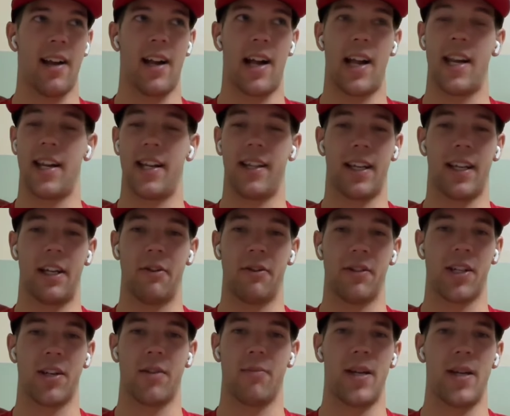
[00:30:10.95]
I didn't think it
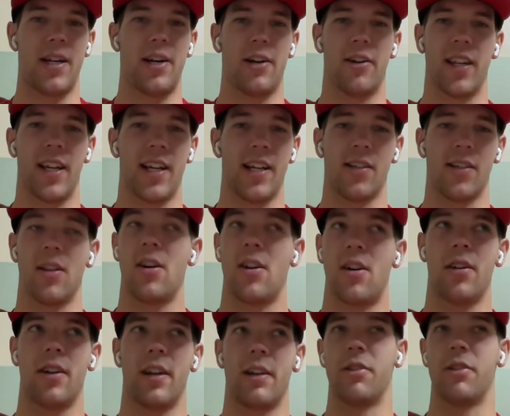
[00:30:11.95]
was going to be nearly as
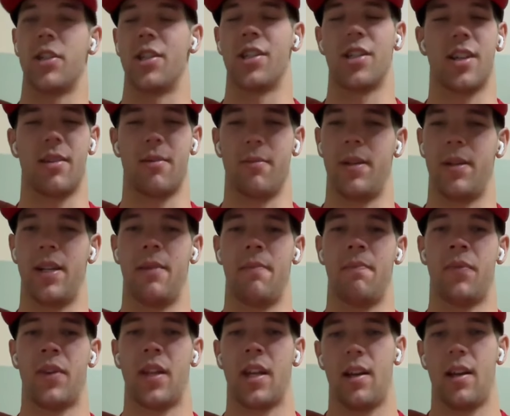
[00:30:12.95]
long. It was just going to be
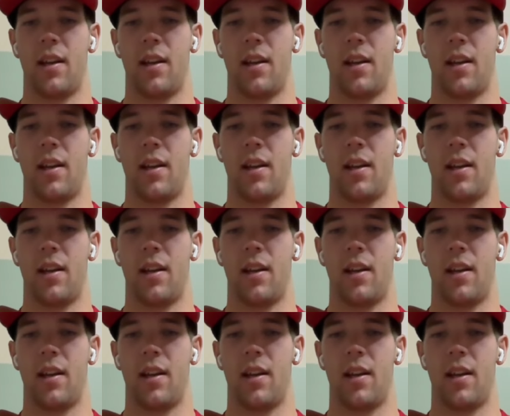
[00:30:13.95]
